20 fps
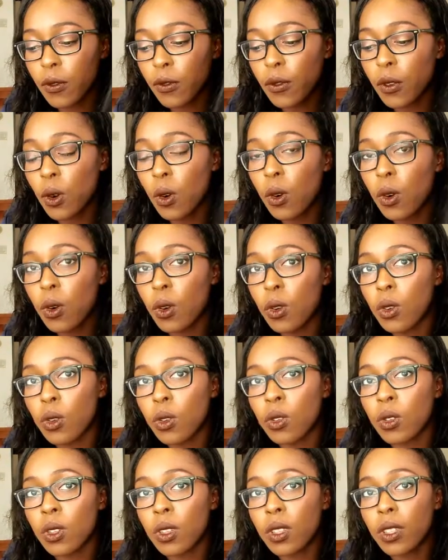
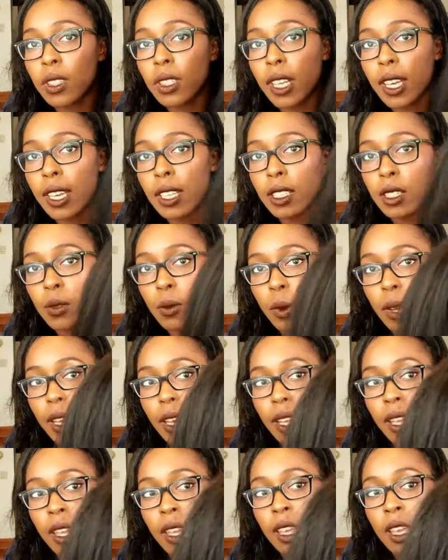full lace
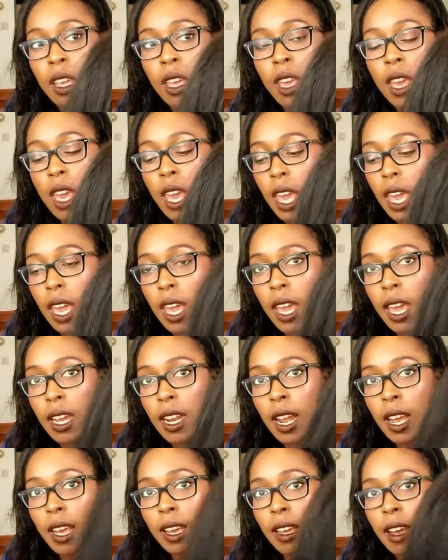wig.
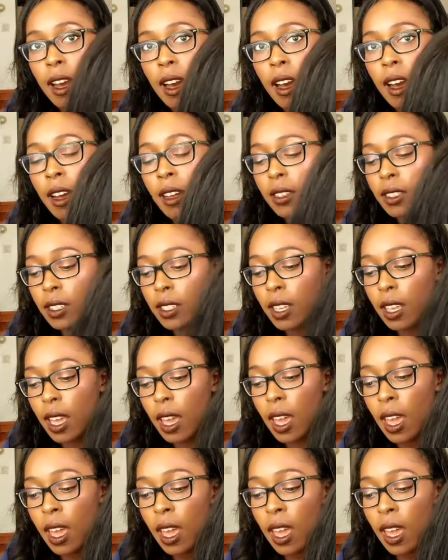And I got
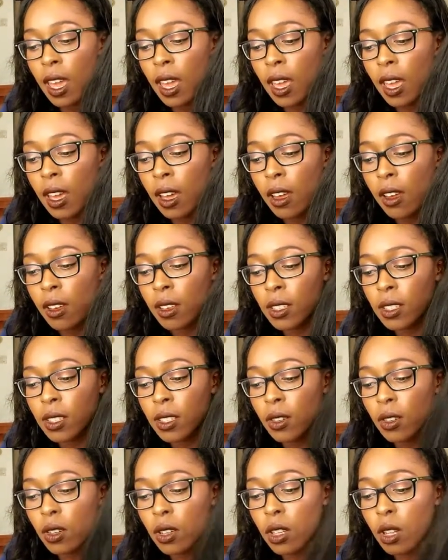a
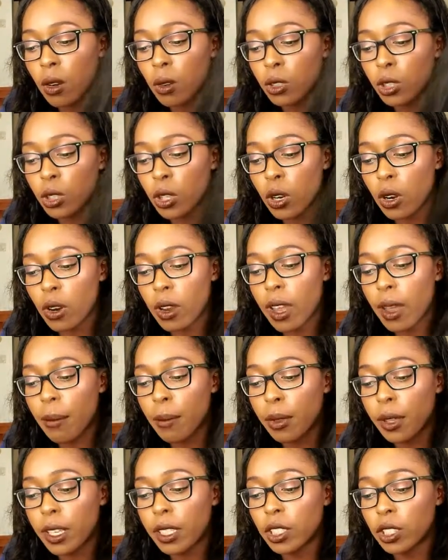silk closure
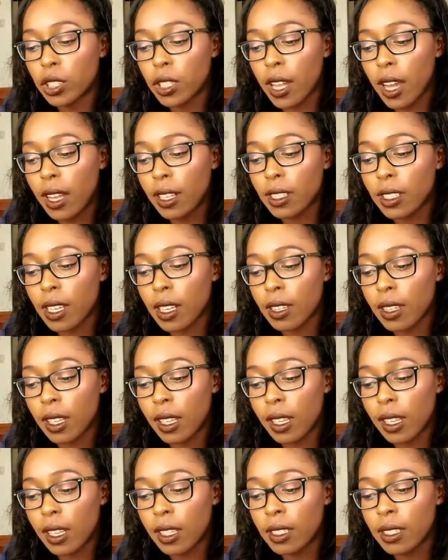and bleached knots on
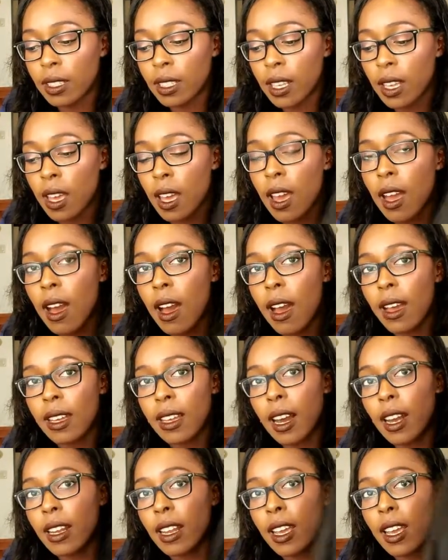these. I
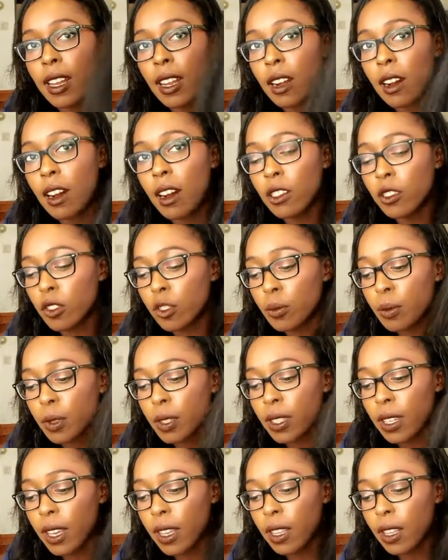got it in
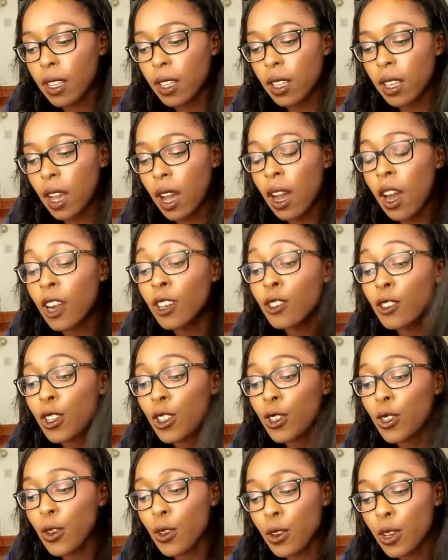
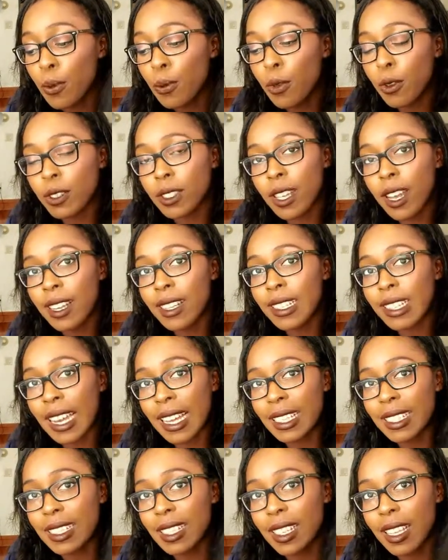130%
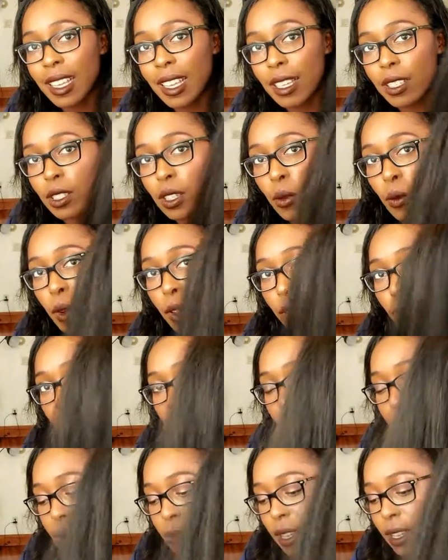density, so
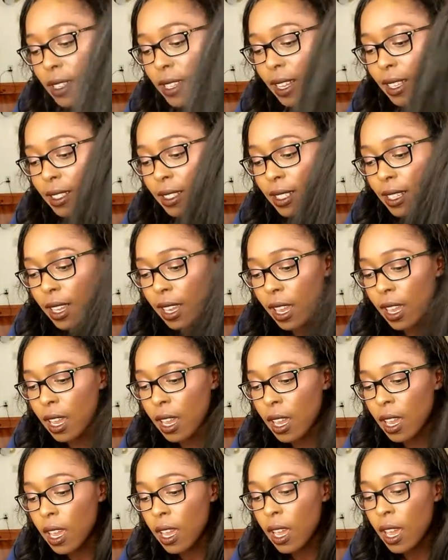130%
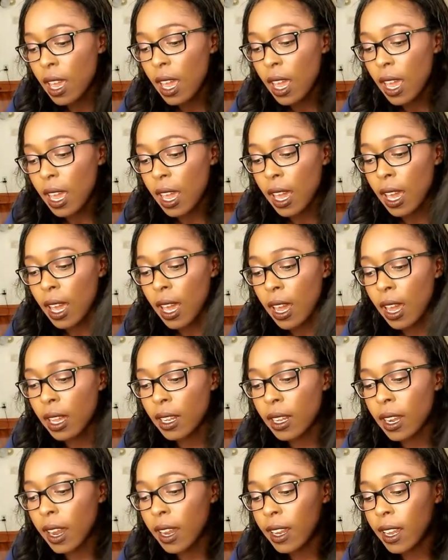density.
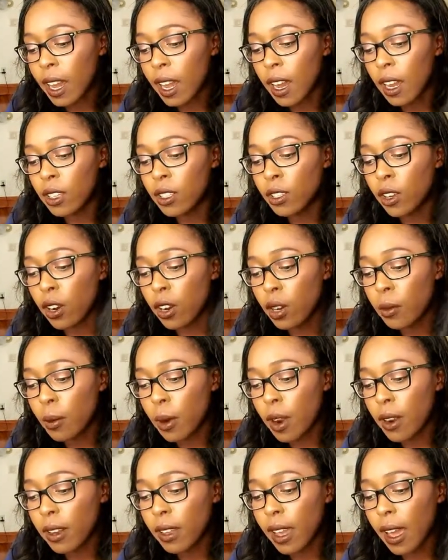And I got a dark
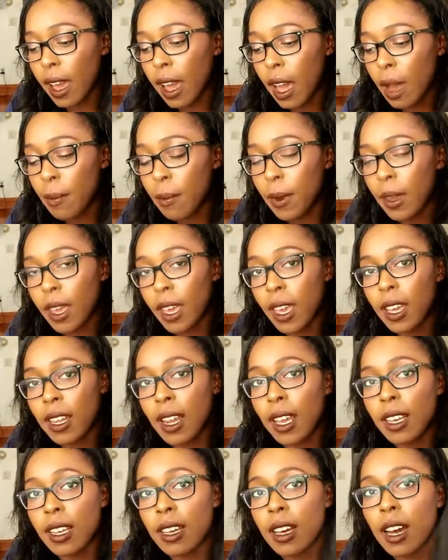brown cap, and
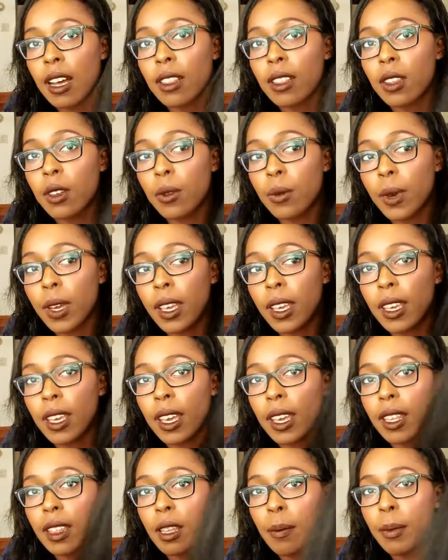I got the wig
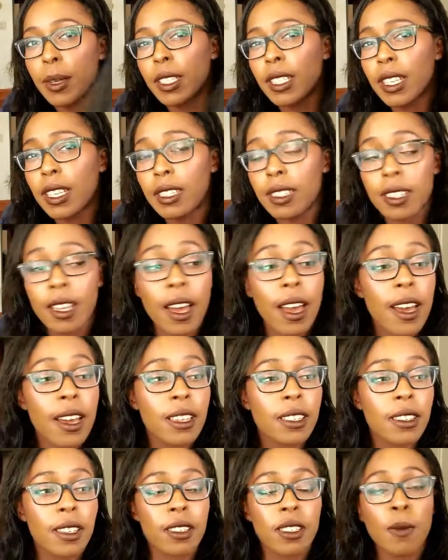in the petite
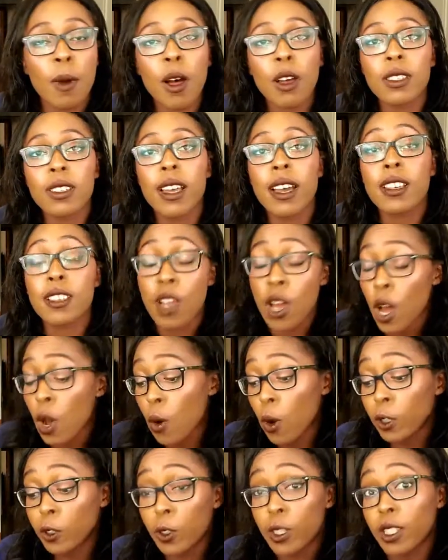size, the small size,
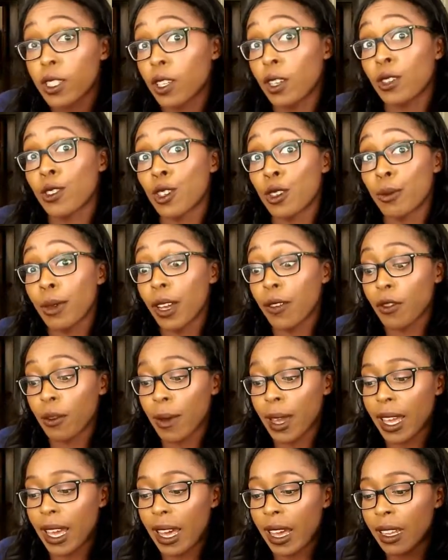which was still too big for
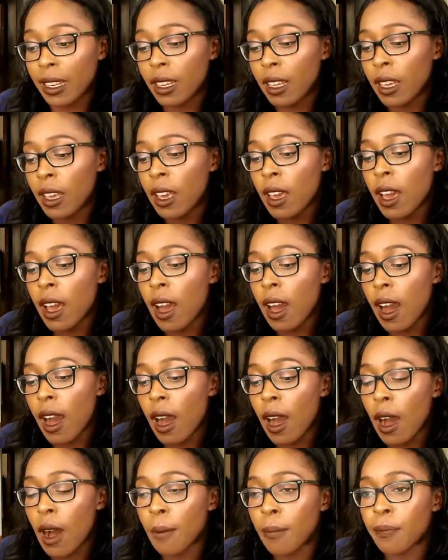my head.
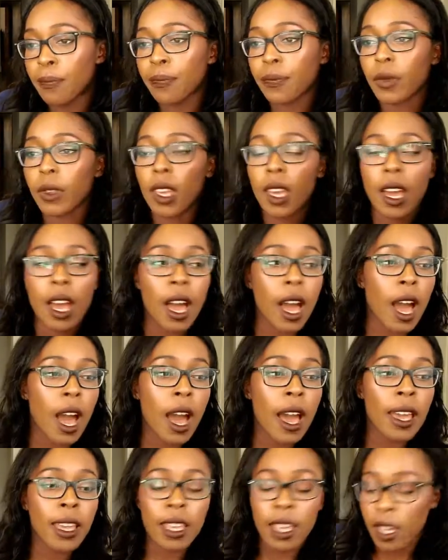
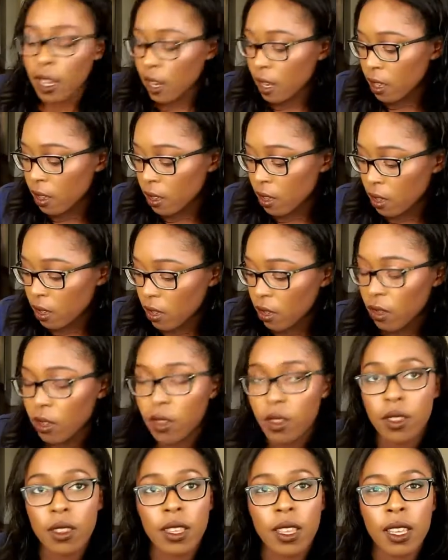I get
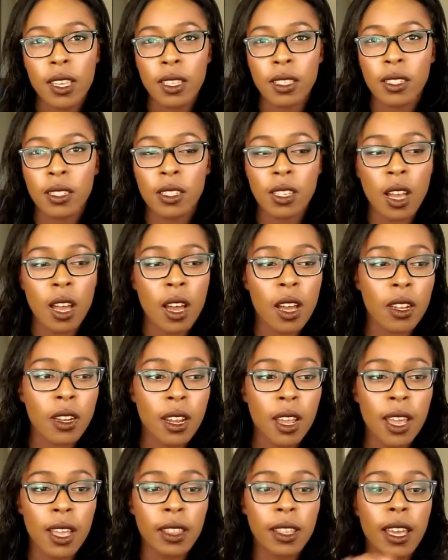these done,
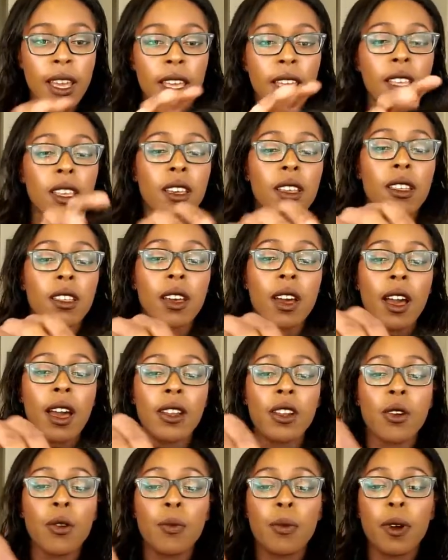and like, I
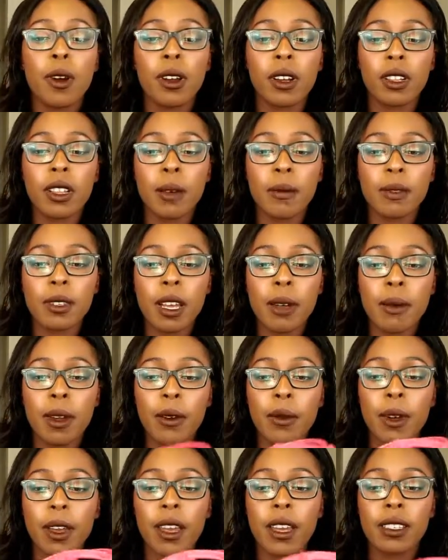don't put clips on my
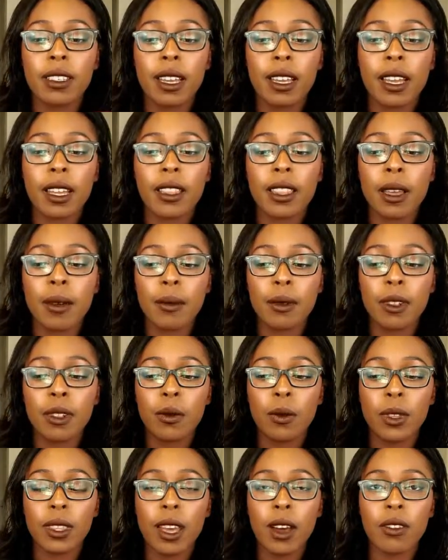wigs. I get them
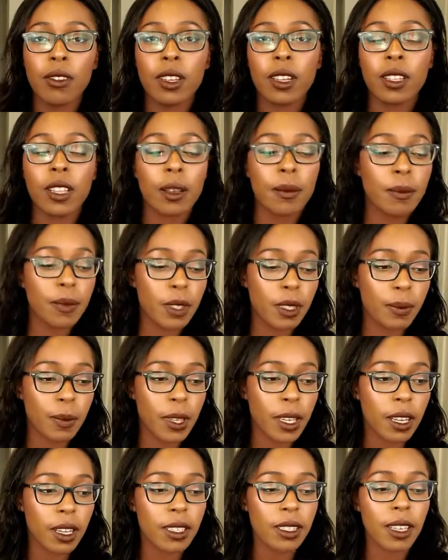without the clips
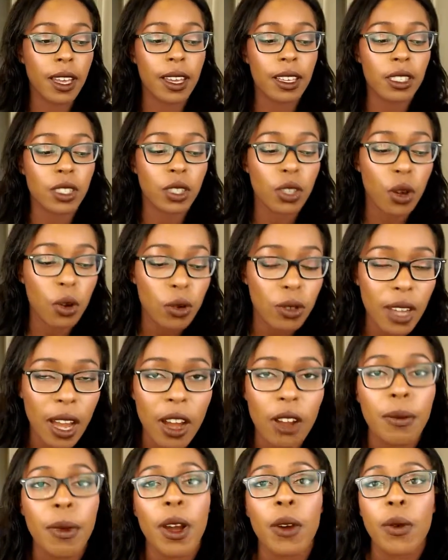because I sew
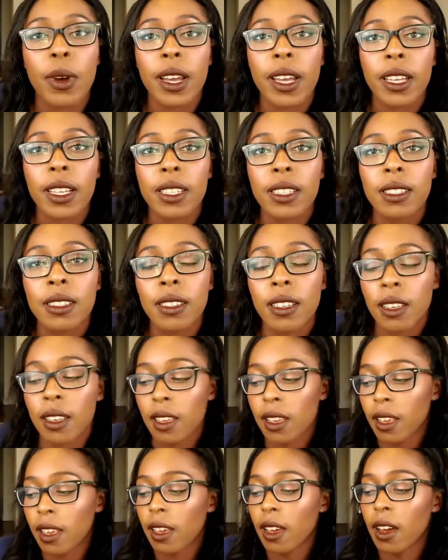down my wigs.
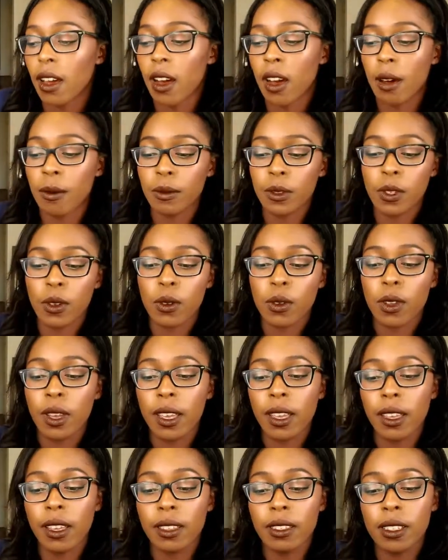So
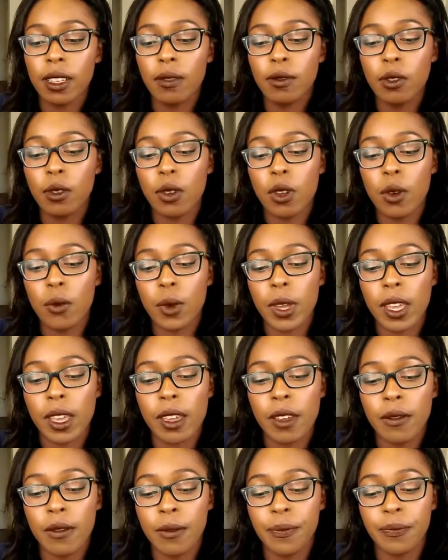like, instead of doing a
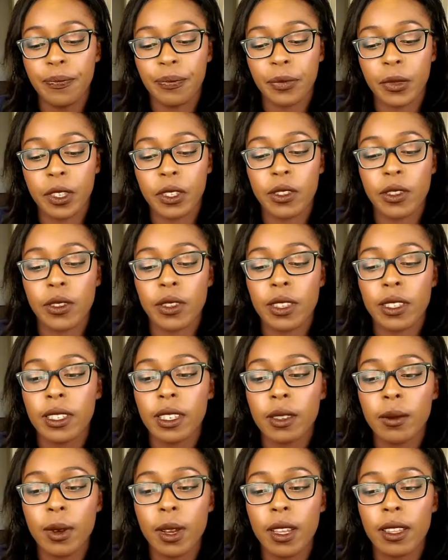weave. So this
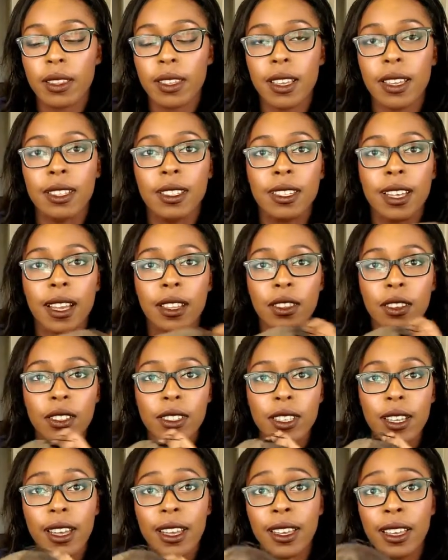is what the inside
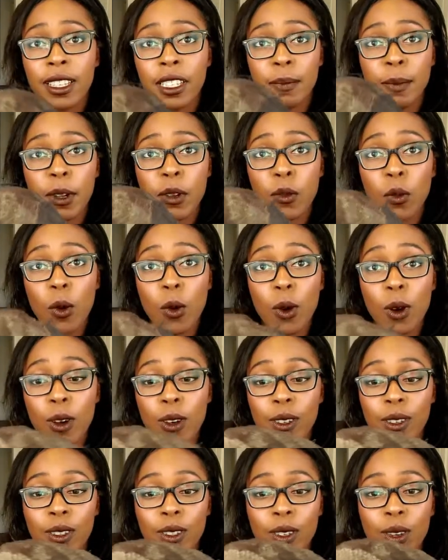looks like. It's been
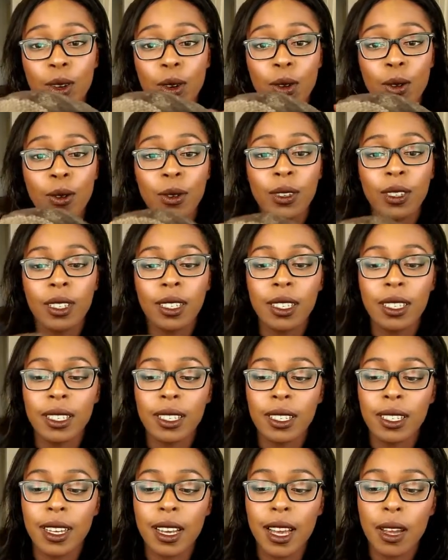worn, so
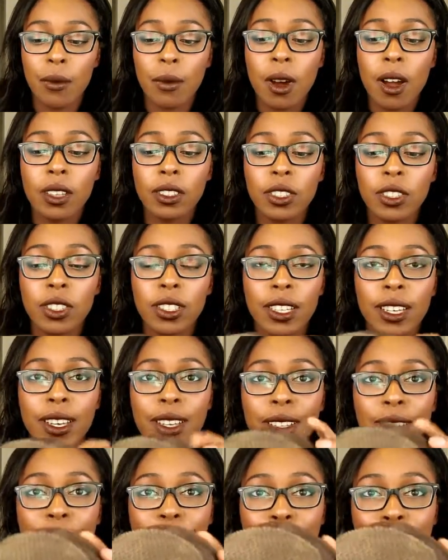I washed
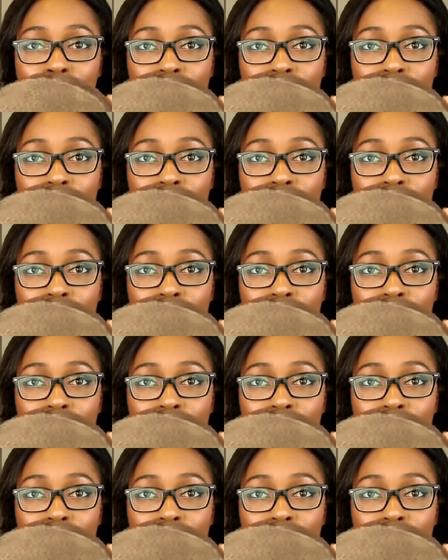it,